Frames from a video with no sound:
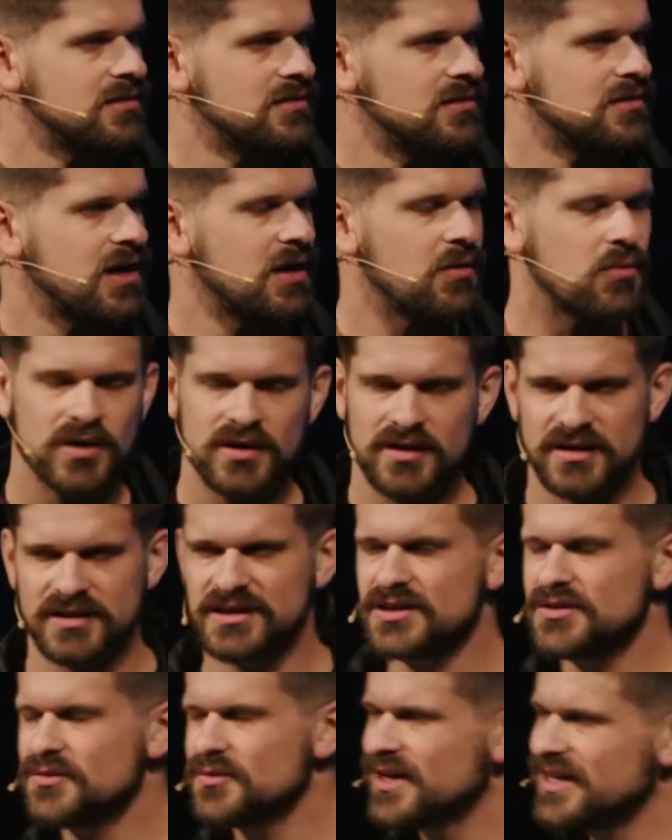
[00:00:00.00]
I wonder, you
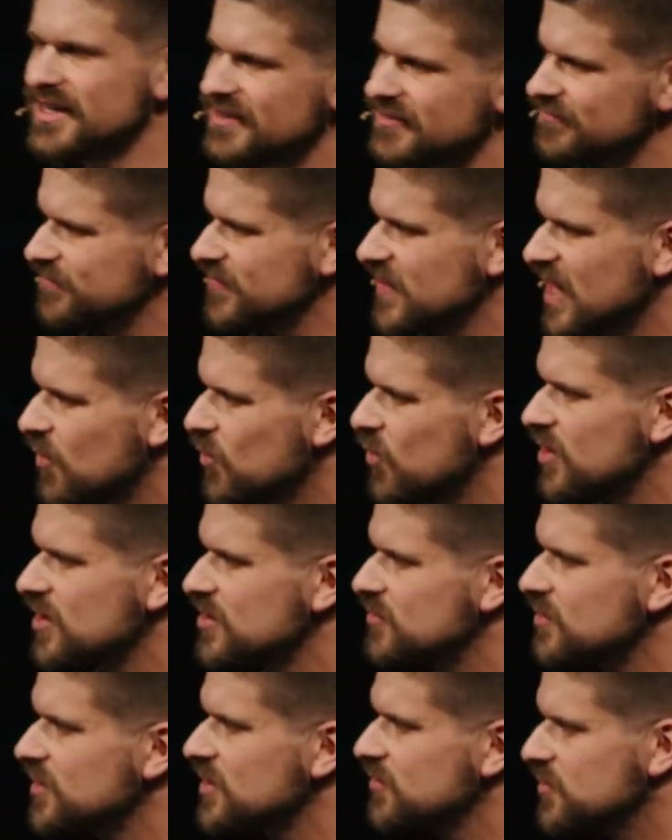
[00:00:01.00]
know what? I wonder
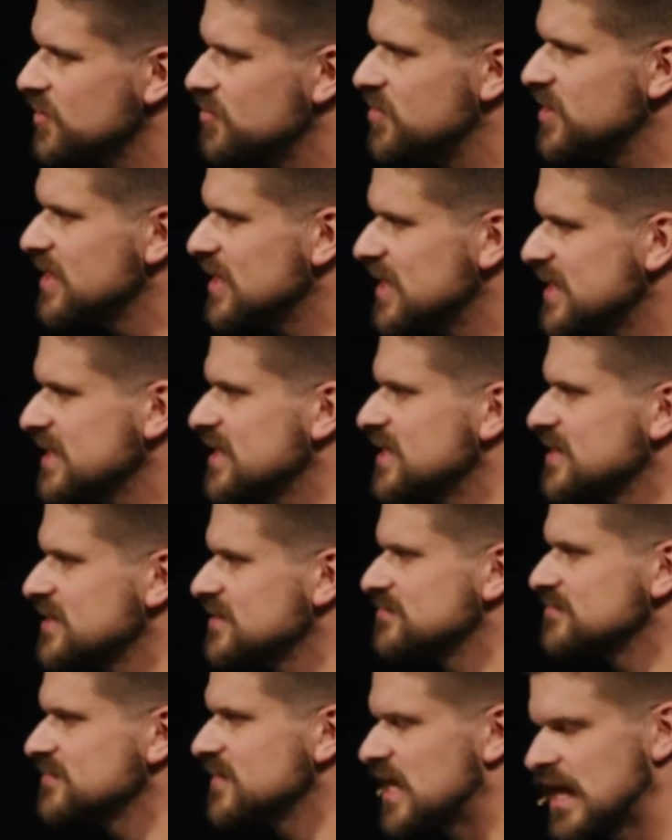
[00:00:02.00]
what it would be like,
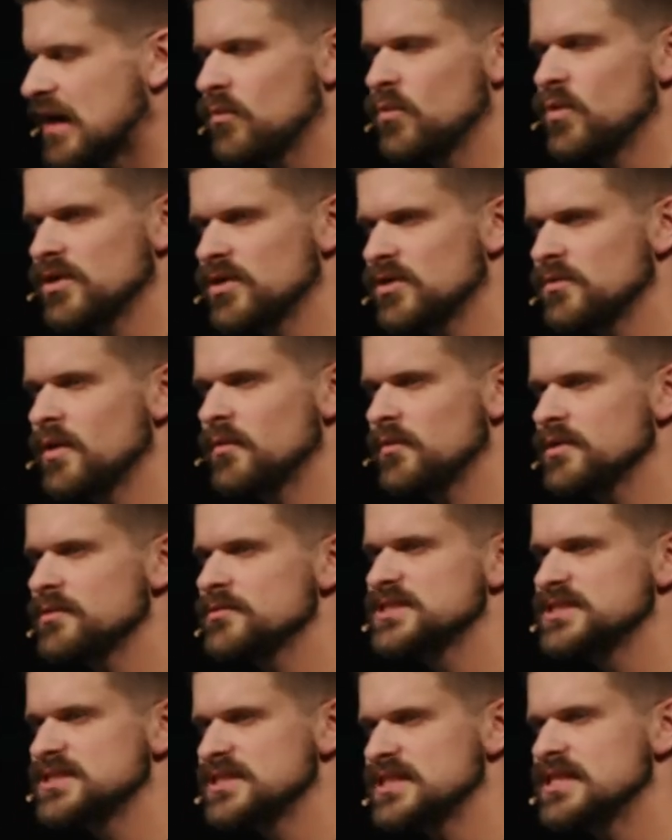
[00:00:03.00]
and I wonder what we would
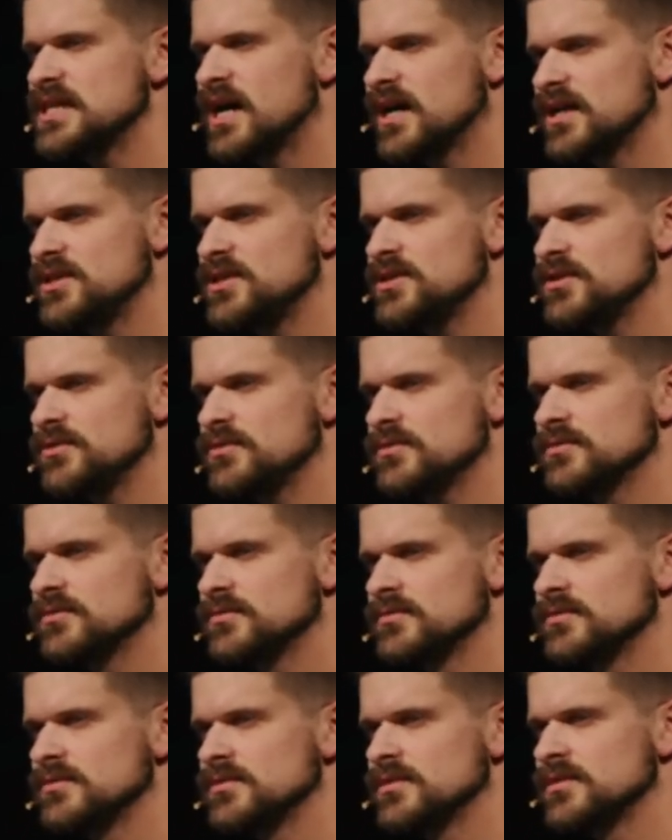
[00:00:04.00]
see God do
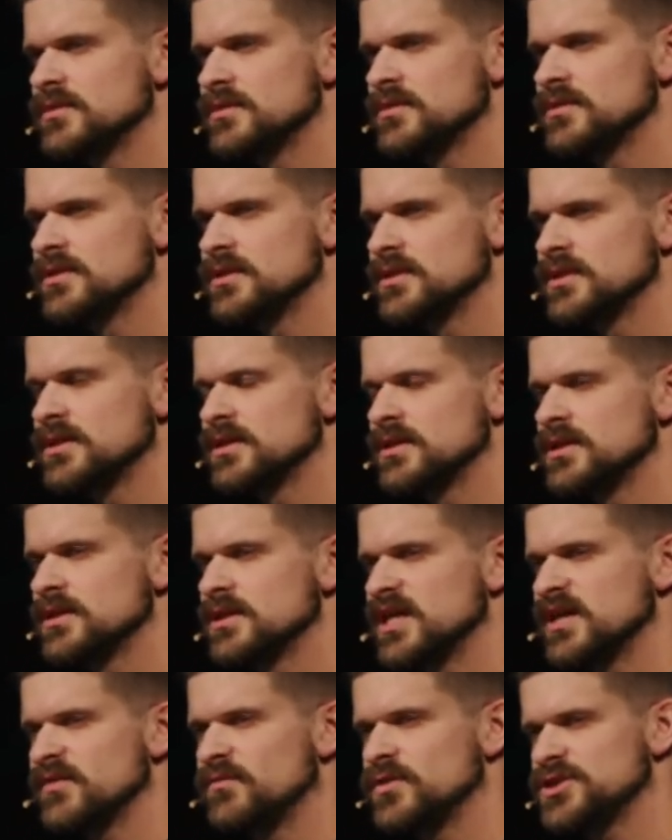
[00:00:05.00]

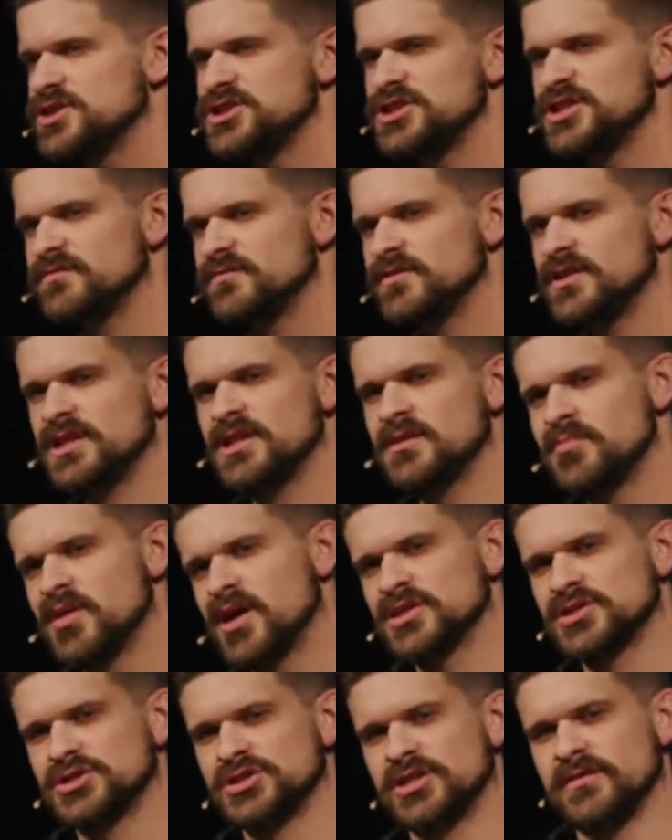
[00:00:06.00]
if we shifted the
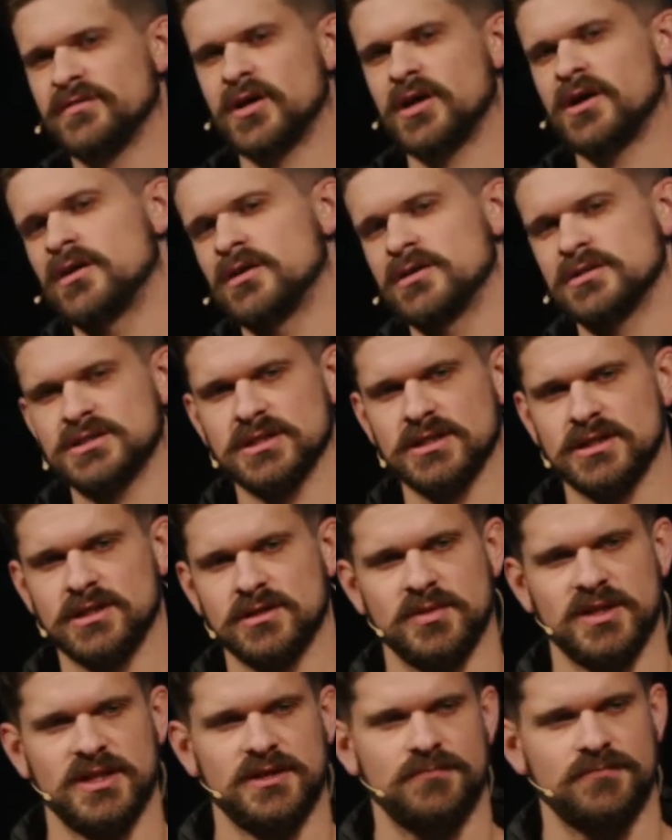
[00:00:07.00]
posture of our hearts a little bit.